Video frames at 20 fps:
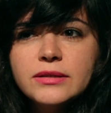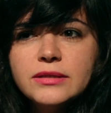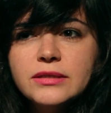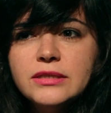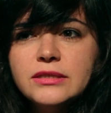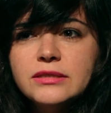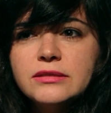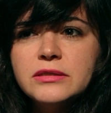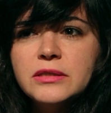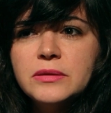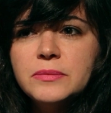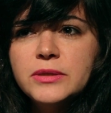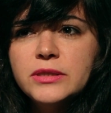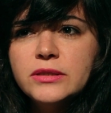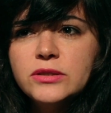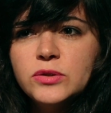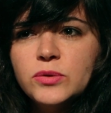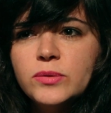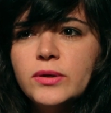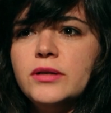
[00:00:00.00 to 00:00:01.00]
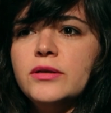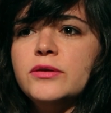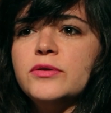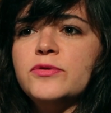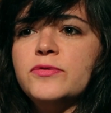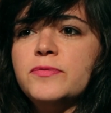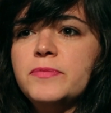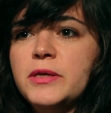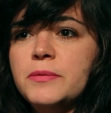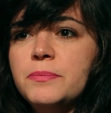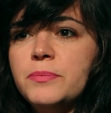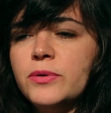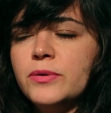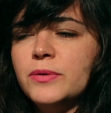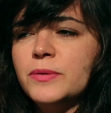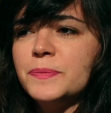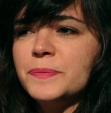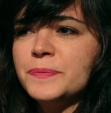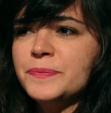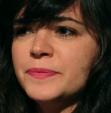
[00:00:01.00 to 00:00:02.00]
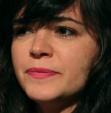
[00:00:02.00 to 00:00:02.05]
It's given to a lot of people,